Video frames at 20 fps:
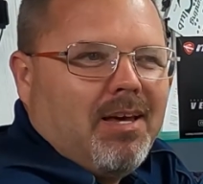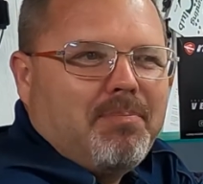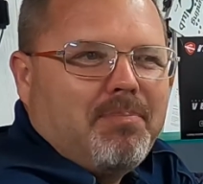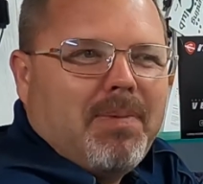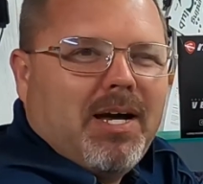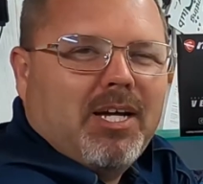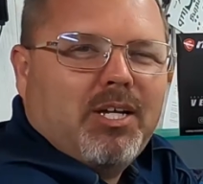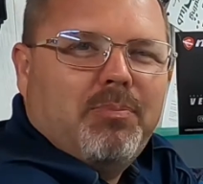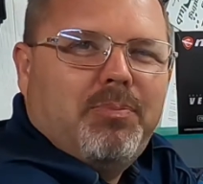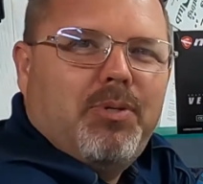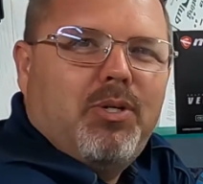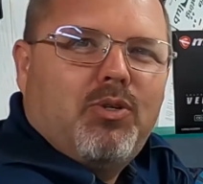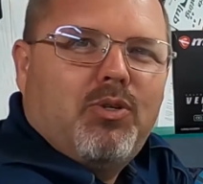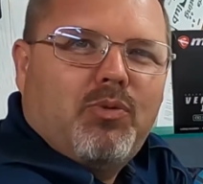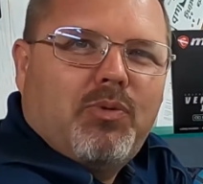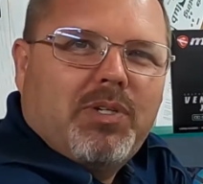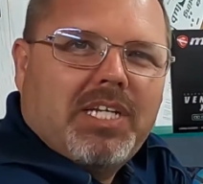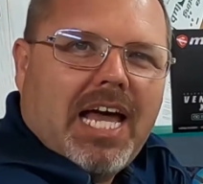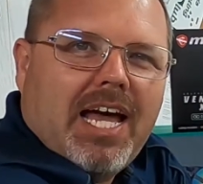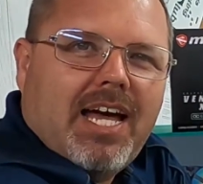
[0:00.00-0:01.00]
My computer
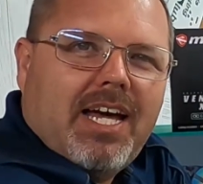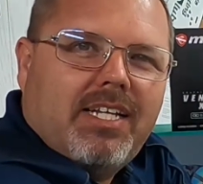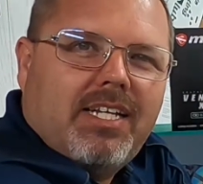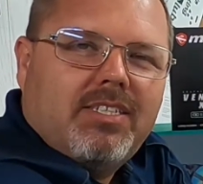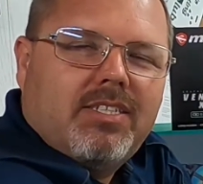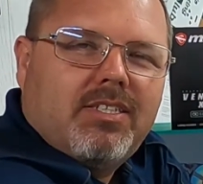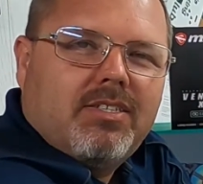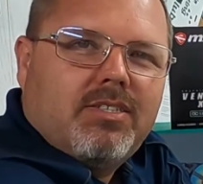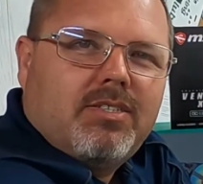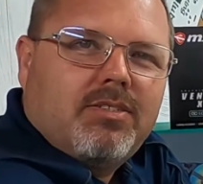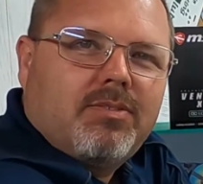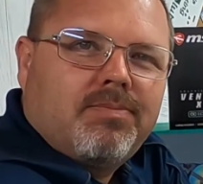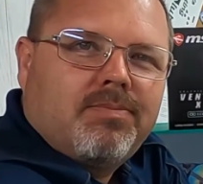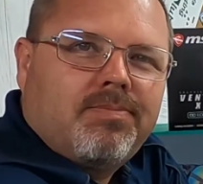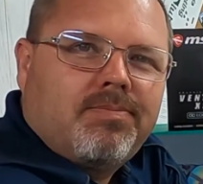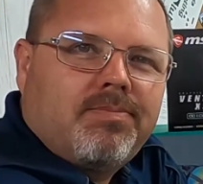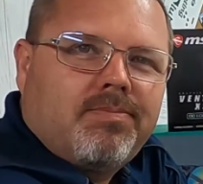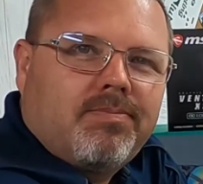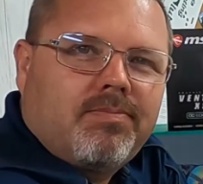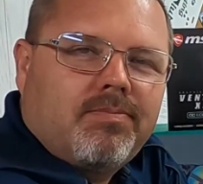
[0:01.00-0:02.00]
died in
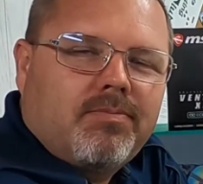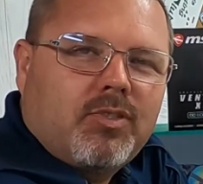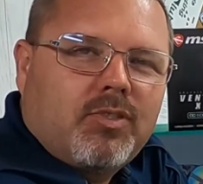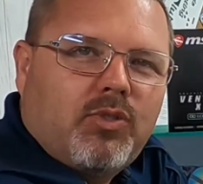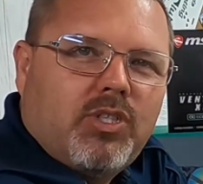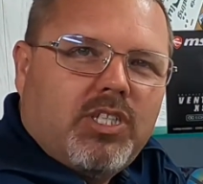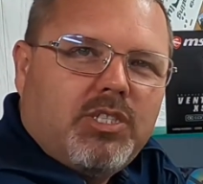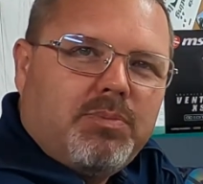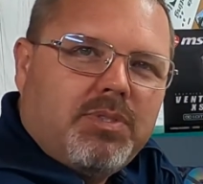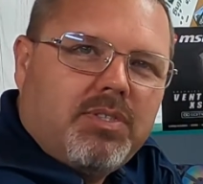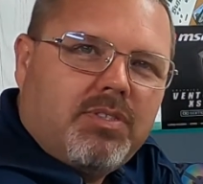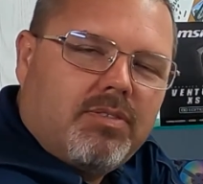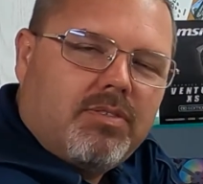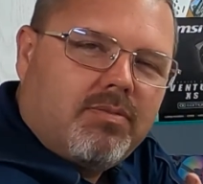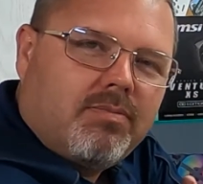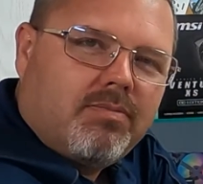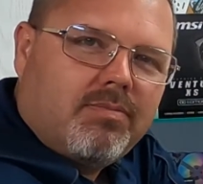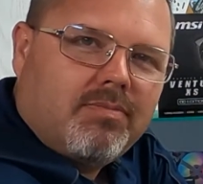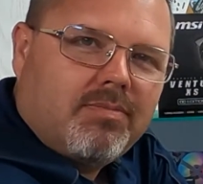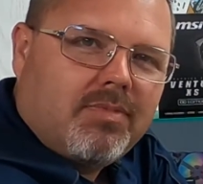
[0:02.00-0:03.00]
Christmas.
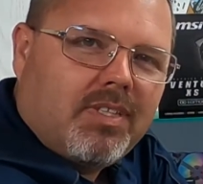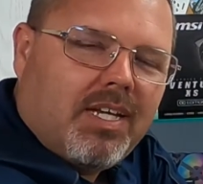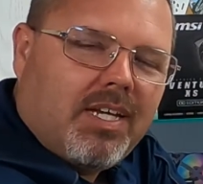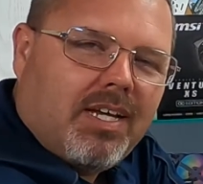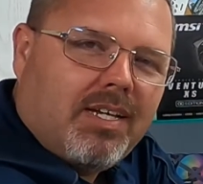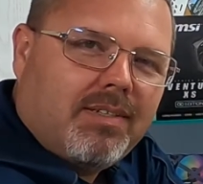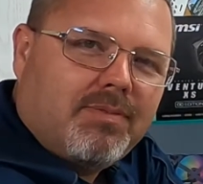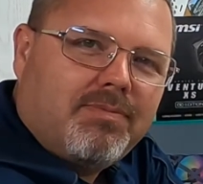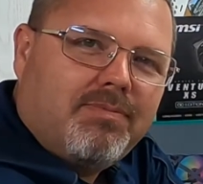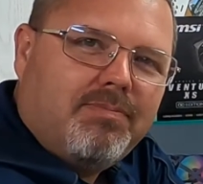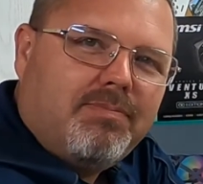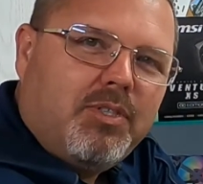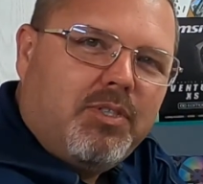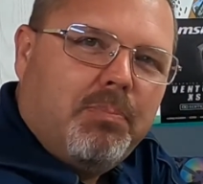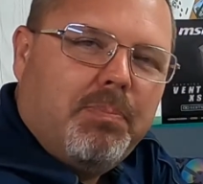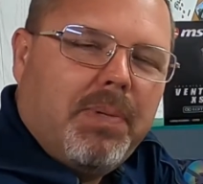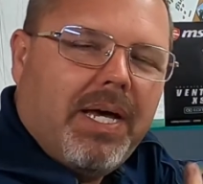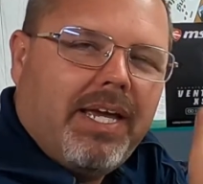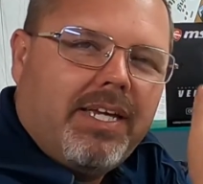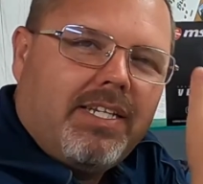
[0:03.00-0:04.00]
I
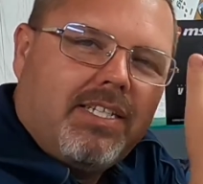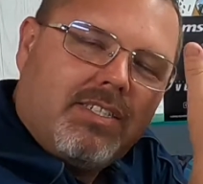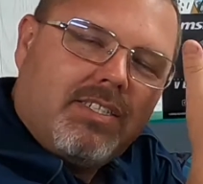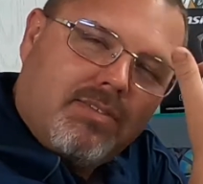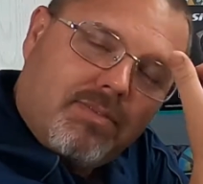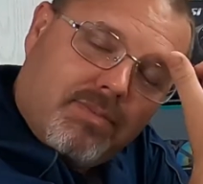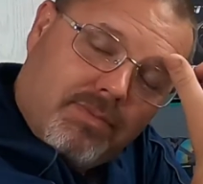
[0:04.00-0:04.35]
debated,